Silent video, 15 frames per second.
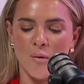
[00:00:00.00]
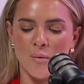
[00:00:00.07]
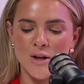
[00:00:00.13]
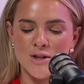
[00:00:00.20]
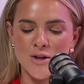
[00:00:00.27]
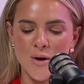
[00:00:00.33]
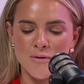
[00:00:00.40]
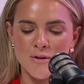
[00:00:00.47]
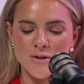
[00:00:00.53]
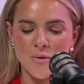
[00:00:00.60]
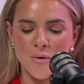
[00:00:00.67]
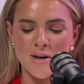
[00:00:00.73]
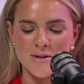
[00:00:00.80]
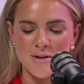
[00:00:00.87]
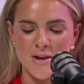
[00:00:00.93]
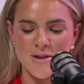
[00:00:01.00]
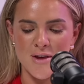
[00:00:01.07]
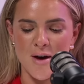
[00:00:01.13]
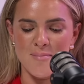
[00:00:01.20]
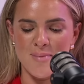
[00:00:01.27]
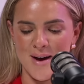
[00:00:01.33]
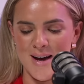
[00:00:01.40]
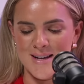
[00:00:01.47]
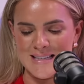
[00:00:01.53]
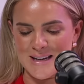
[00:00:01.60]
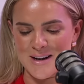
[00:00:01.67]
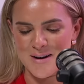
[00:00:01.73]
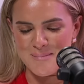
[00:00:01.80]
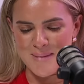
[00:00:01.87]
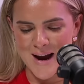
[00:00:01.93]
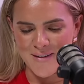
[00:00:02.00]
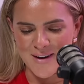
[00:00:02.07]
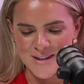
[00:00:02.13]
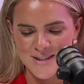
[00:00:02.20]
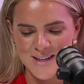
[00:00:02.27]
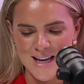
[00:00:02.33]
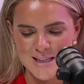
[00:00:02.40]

we joke the toys are the third person in our marriage.